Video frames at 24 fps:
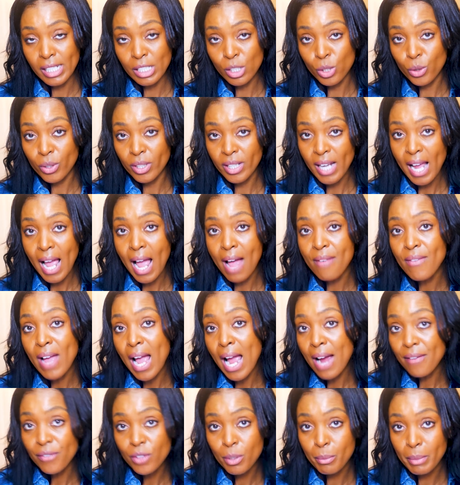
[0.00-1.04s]
that you're going to have
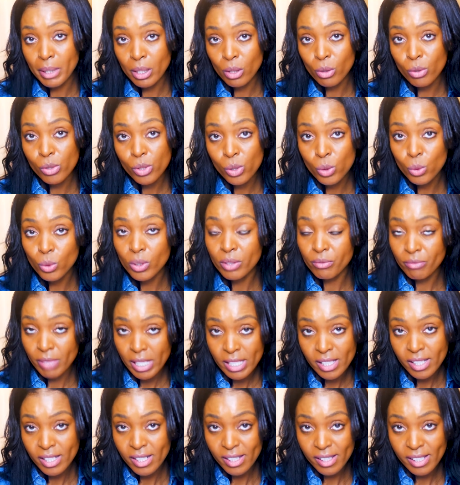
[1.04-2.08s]
after medical school and
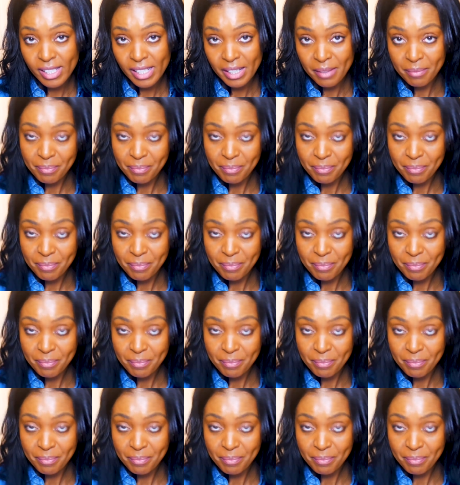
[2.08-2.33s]
residency